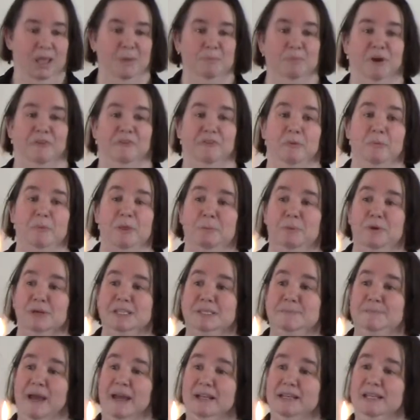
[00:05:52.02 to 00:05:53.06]
But from the
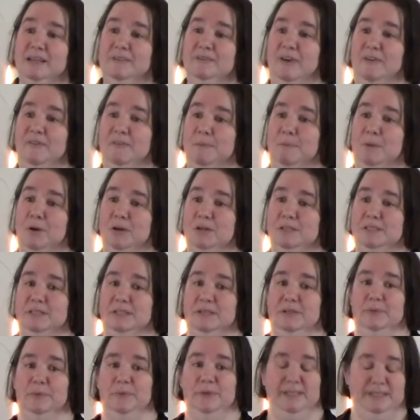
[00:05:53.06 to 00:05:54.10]
perspective of the
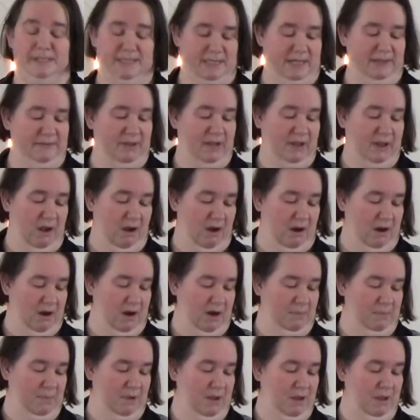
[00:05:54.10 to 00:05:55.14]
person receiving
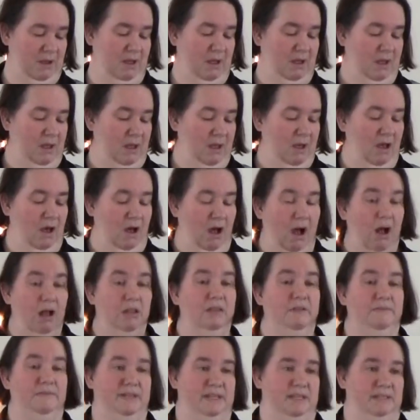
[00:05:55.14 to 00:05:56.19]
harm,
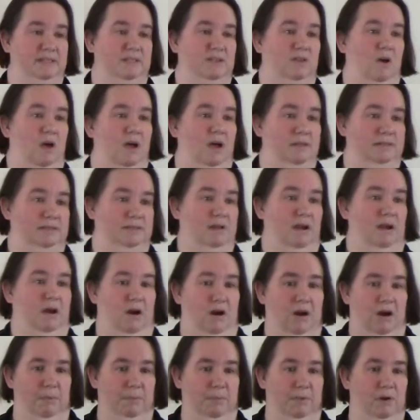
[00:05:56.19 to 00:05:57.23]
all of these caused
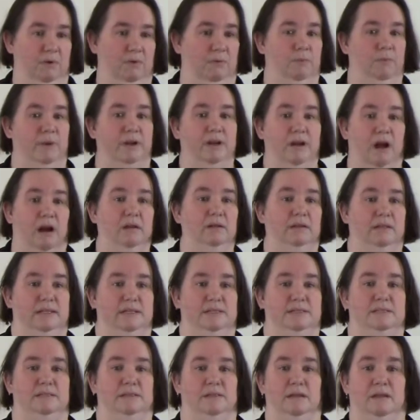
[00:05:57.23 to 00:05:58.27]
harm,
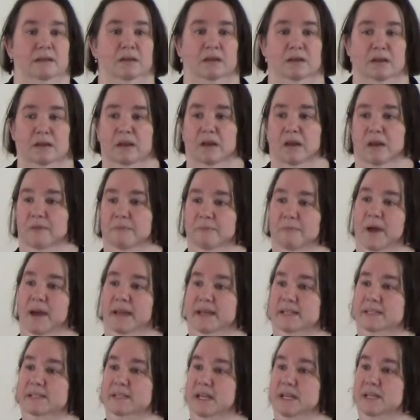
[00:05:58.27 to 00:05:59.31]
regardless of my
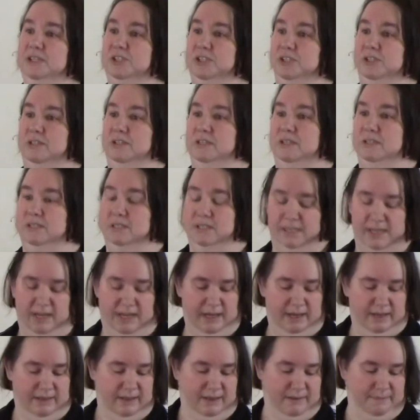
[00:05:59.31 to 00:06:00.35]
intention in
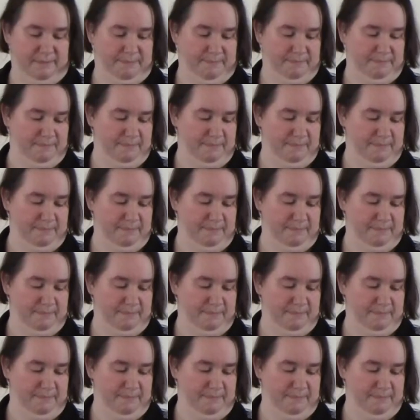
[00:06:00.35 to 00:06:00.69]
saying them.